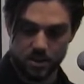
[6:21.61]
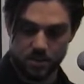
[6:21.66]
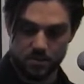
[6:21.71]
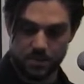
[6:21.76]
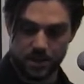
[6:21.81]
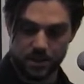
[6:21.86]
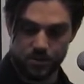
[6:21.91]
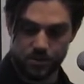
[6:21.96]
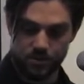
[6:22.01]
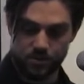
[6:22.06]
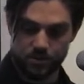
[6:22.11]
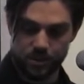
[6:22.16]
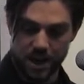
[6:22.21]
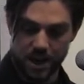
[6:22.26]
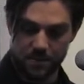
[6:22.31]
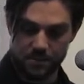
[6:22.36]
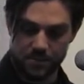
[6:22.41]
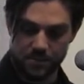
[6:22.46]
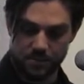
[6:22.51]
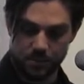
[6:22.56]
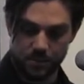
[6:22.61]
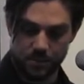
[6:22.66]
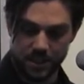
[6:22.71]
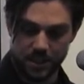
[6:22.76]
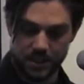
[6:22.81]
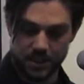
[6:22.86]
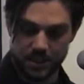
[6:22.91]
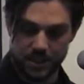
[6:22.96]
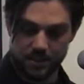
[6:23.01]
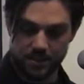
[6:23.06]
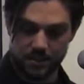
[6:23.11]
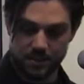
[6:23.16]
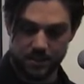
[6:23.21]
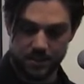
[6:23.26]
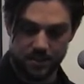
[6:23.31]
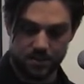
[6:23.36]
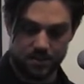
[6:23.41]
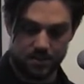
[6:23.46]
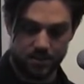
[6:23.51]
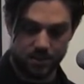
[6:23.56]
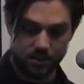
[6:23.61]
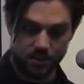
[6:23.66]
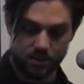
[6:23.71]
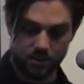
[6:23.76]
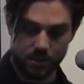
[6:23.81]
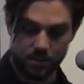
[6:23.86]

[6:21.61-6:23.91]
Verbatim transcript: precious gems from India, tea, silk,